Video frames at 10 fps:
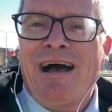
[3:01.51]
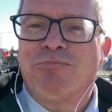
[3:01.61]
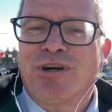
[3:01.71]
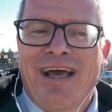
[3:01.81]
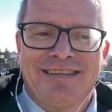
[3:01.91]

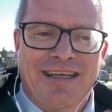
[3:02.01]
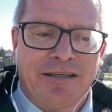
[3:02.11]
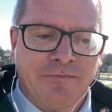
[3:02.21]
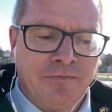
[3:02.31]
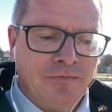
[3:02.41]
uprising.
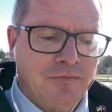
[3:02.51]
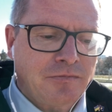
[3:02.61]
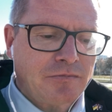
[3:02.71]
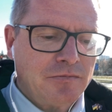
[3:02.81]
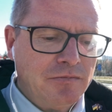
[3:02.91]

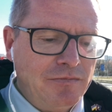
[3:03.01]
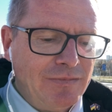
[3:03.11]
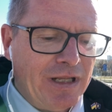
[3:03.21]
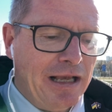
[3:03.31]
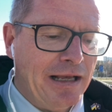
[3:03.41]

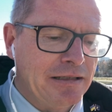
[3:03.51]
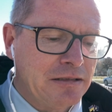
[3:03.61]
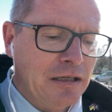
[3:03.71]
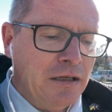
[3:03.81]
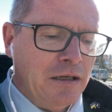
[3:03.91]
And,
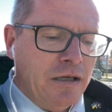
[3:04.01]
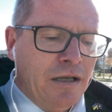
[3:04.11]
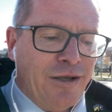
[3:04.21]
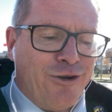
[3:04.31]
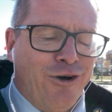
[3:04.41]

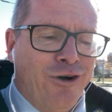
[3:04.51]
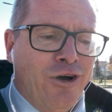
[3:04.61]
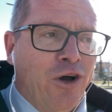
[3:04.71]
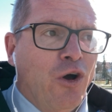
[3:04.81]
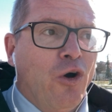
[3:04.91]

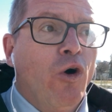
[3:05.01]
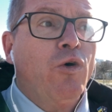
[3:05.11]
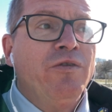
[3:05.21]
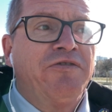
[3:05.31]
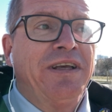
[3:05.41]

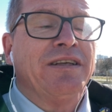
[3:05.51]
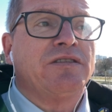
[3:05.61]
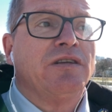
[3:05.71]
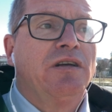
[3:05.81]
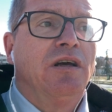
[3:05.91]
all
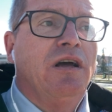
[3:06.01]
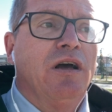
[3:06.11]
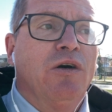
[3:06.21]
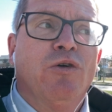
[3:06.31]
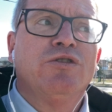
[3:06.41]
things,
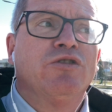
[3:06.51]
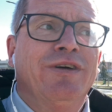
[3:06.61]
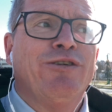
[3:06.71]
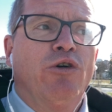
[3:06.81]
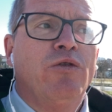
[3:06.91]
also
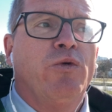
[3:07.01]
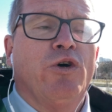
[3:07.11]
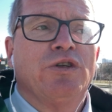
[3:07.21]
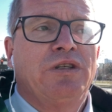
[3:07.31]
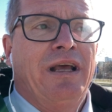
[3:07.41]
in all
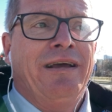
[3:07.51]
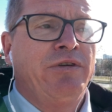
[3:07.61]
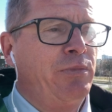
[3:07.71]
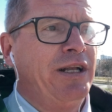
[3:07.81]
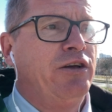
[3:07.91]
wars,
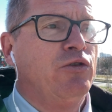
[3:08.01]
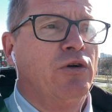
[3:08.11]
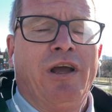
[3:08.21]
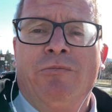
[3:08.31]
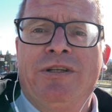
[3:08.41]
everybody who
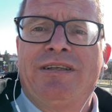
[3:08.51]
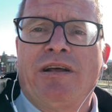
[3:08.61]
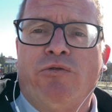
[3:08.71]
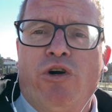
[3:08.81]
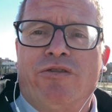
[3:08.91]
committed
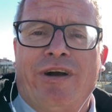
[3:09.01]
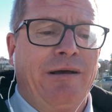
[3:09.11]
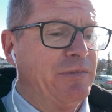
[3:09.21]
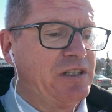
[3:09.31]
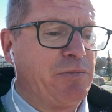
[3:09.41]
a war
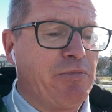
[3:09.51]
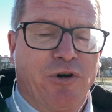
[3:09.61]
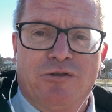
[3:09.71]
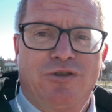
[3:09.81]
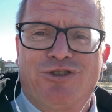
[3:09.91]
crime must be
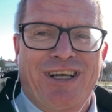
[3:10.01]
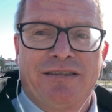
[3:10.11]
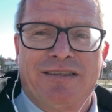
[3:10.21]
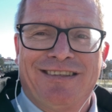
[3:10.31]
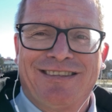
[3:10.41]
brought to
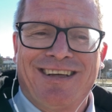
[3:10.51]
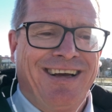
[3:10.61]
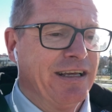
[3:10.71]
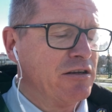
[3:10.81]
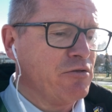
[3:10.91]
justice.
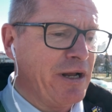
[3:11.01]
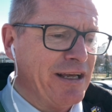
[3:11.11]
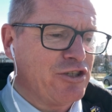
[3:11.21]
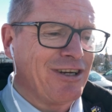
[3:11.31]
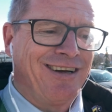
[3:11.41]
In
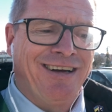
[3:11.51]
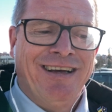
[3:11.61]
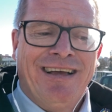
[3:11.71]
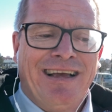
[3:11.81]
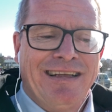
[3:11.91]
Croatia,
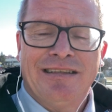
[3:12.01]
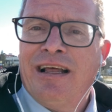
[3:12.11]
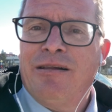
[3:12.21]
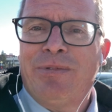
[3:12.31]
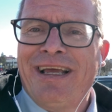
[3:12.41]
in
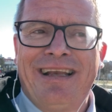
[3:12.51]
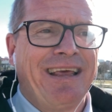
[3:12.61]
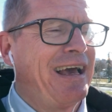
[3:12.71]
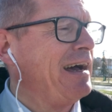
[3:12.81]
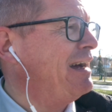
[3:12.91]

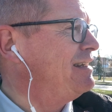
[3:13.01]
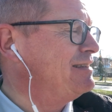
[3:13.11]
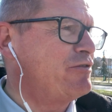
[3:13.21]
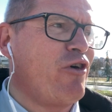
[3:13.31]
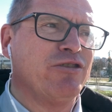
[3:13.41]
Albania,
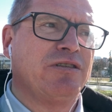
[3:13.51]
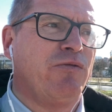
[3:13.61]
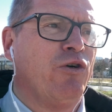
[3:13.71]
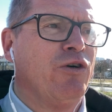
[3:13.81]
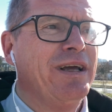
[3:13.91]
in
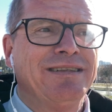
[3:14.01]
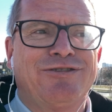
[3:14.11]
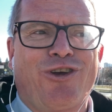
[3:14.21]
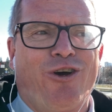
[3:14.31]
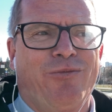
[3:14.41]
Kosovo, in
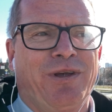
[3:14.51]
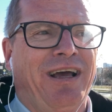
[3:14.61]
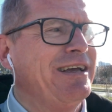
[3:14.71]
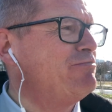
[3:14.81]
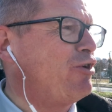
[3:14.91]

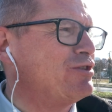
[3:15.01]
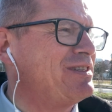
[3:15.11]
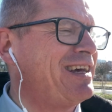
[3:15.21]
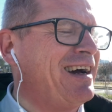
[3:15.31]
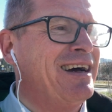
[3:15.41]
Serbia, in
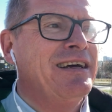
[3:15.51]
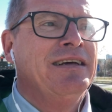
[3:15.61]
Bosnia.